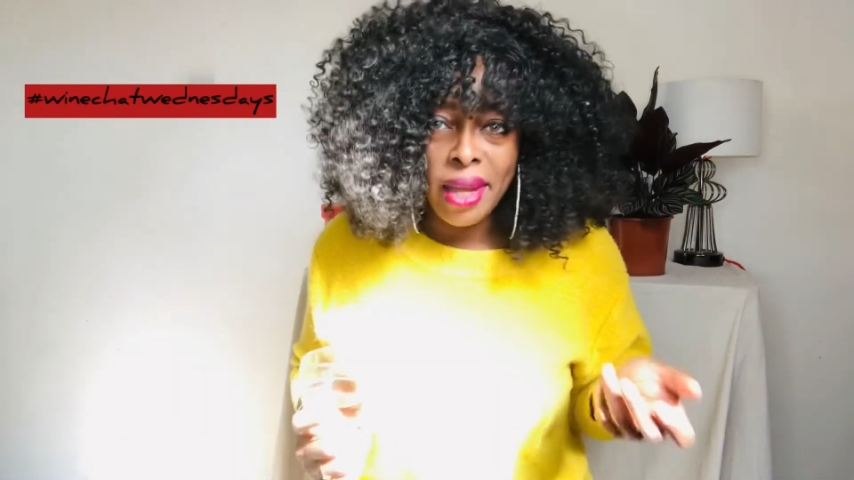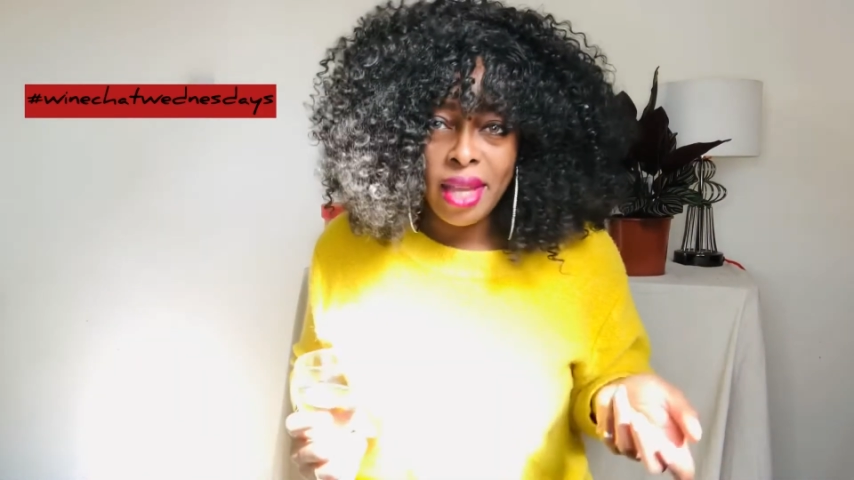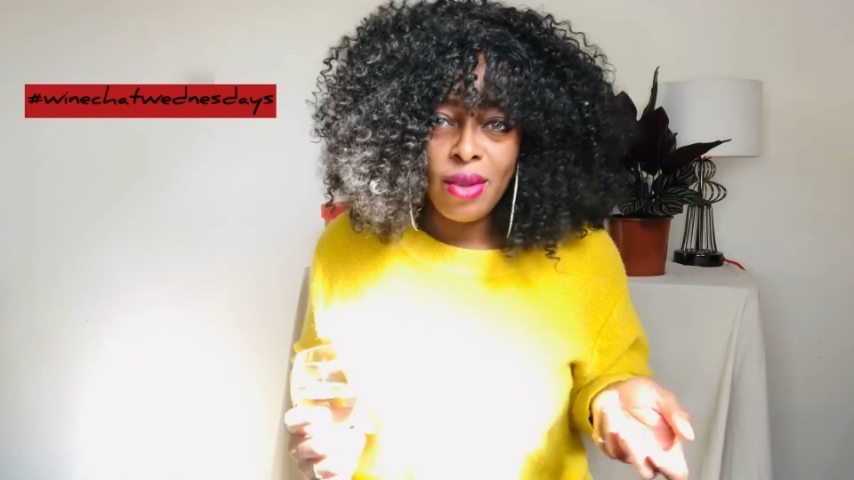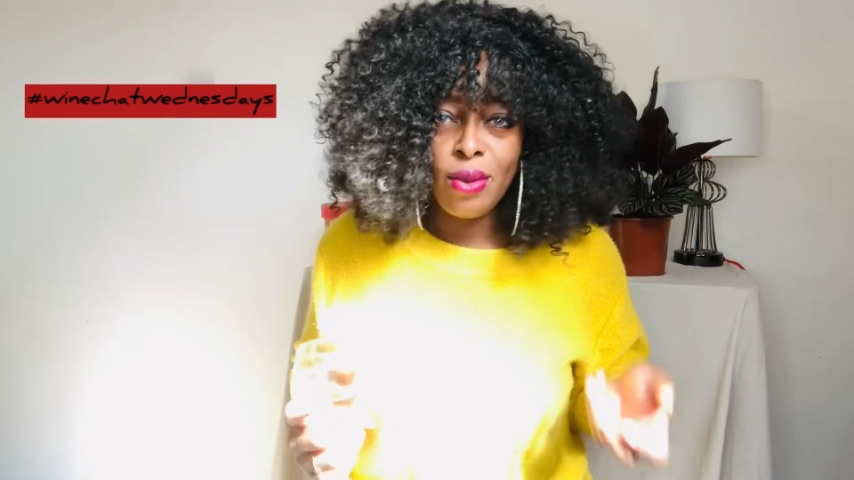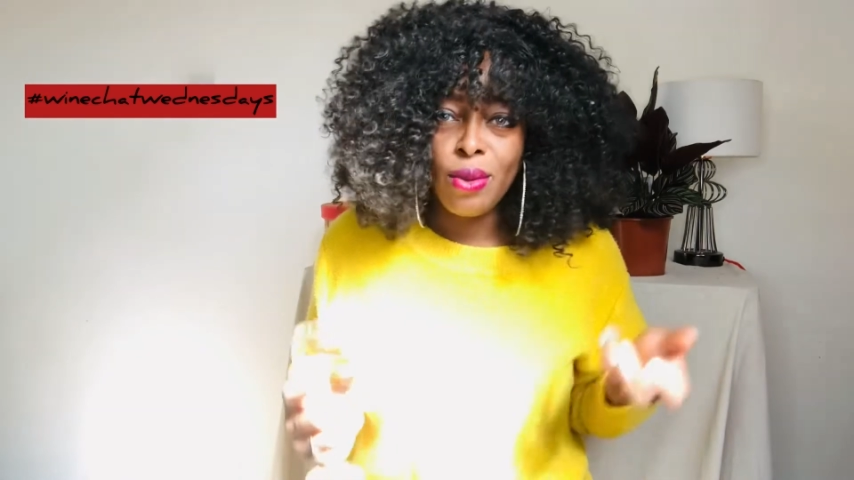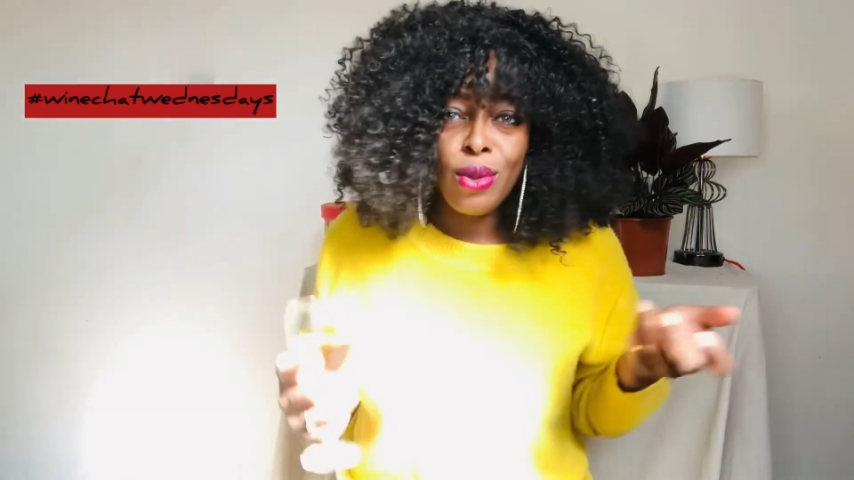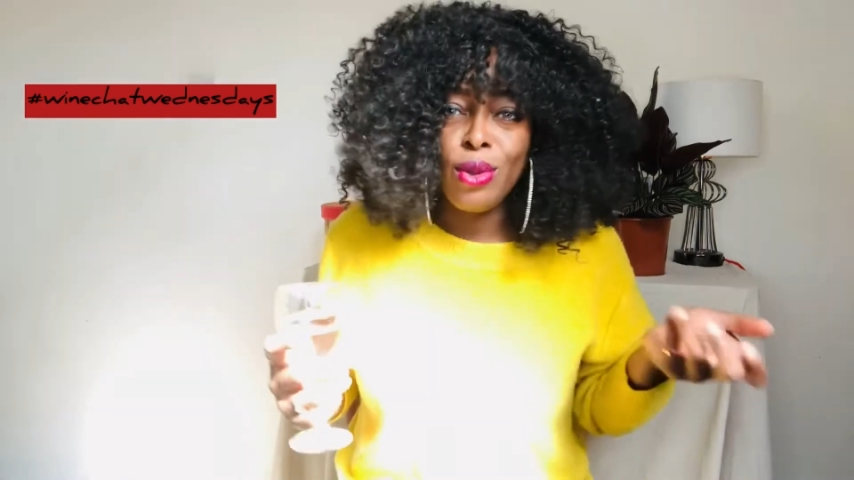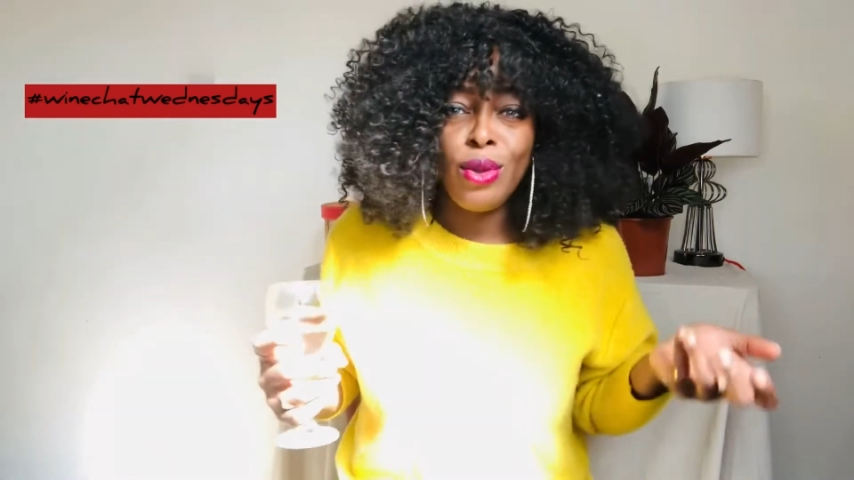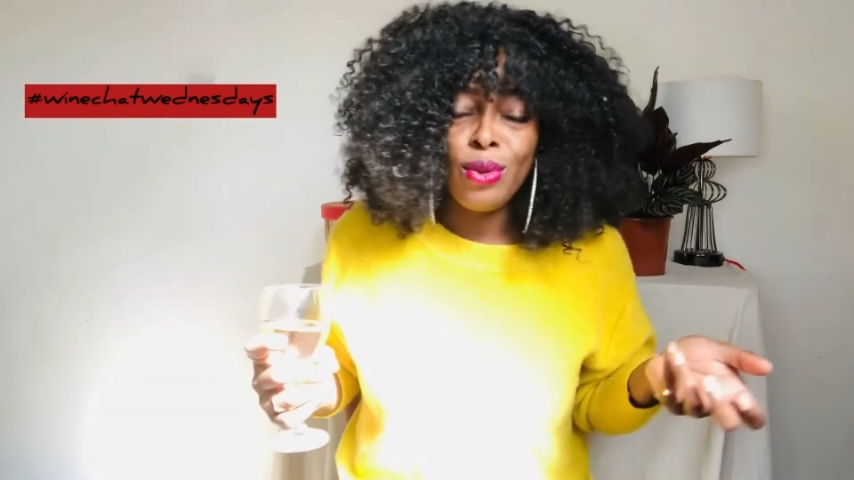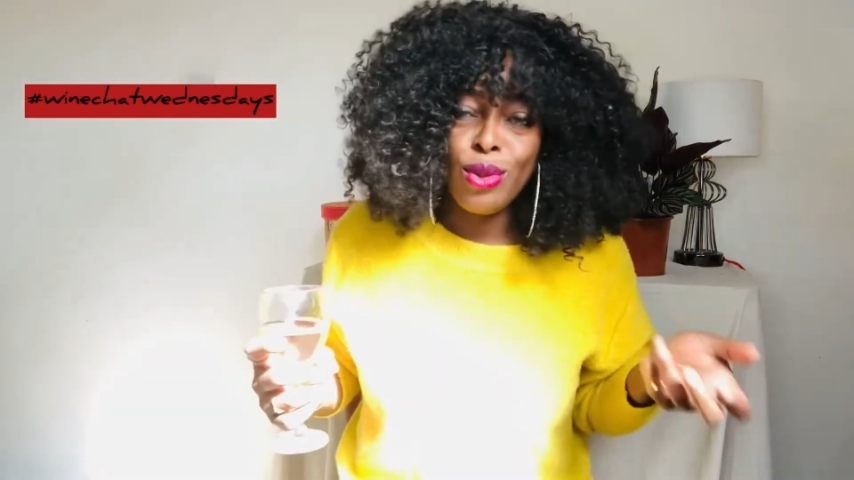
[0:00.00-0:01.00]
You
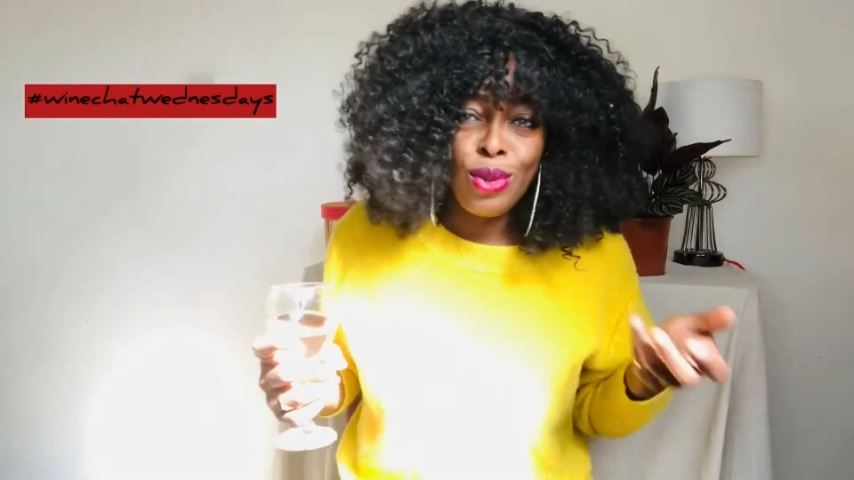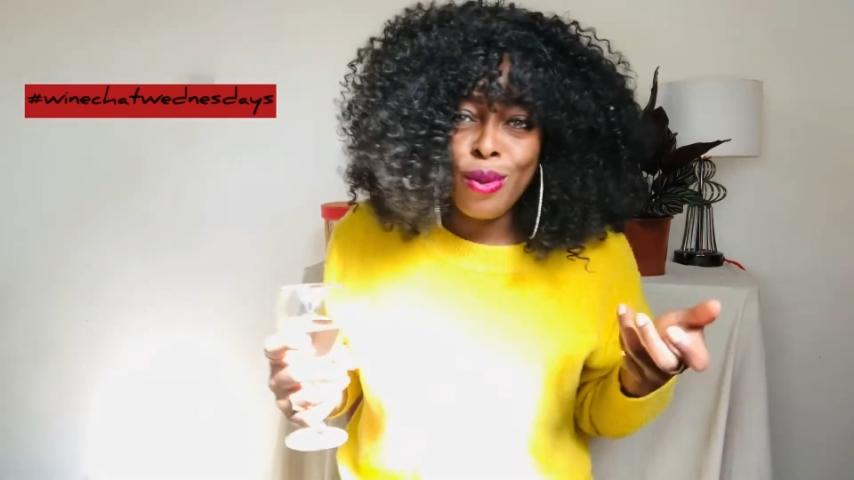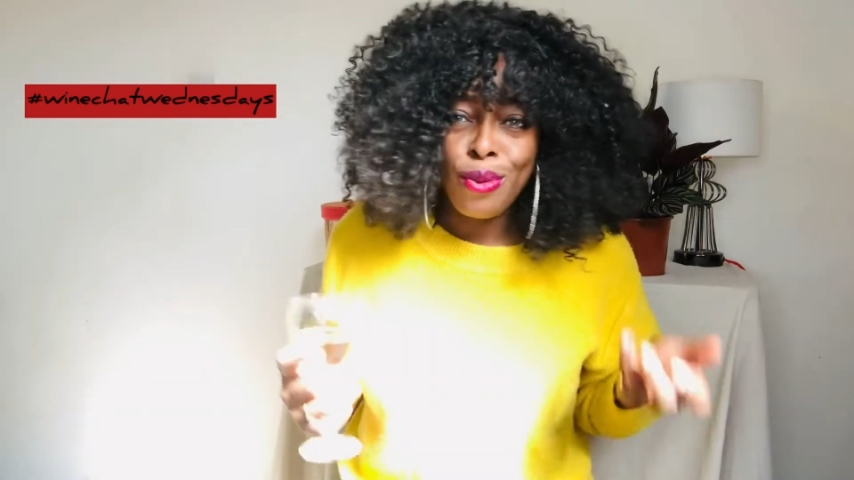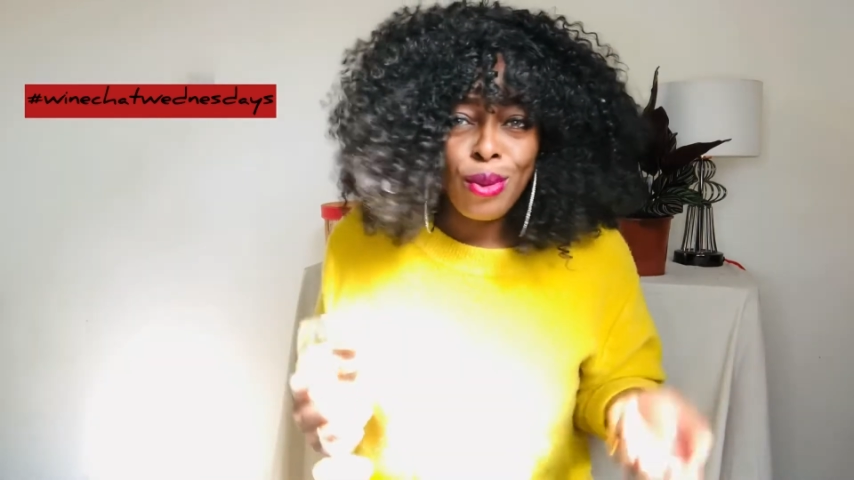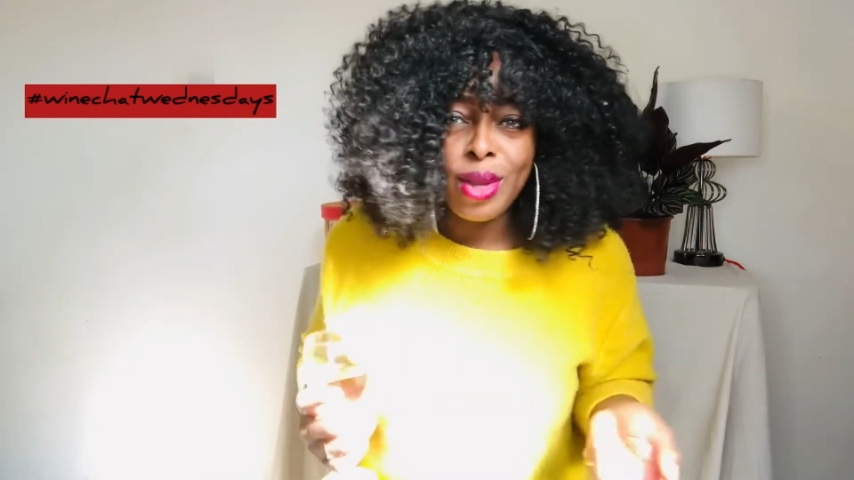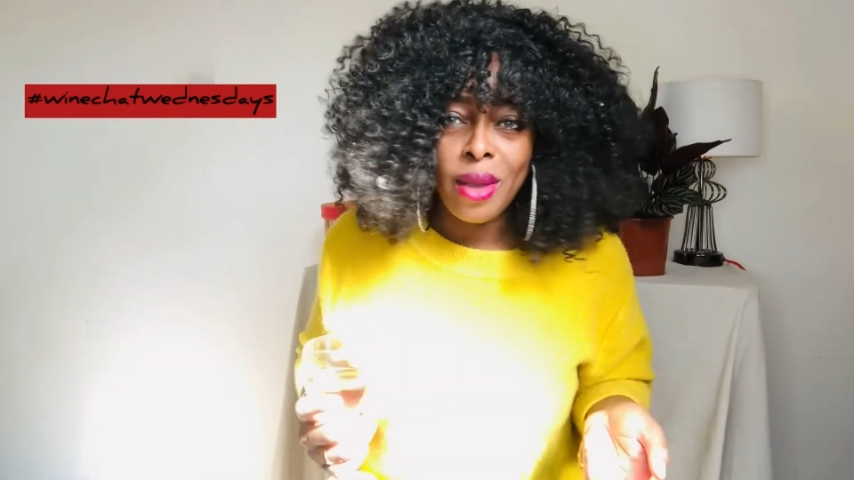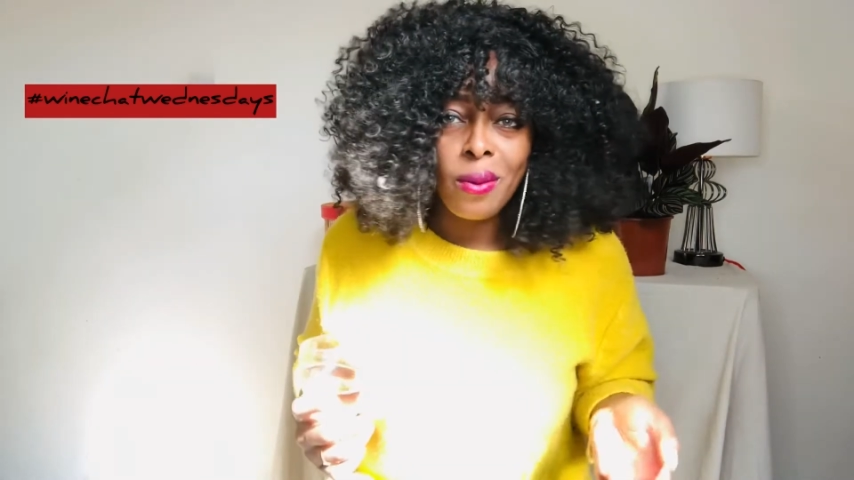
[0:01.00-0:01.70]
don't throw that away.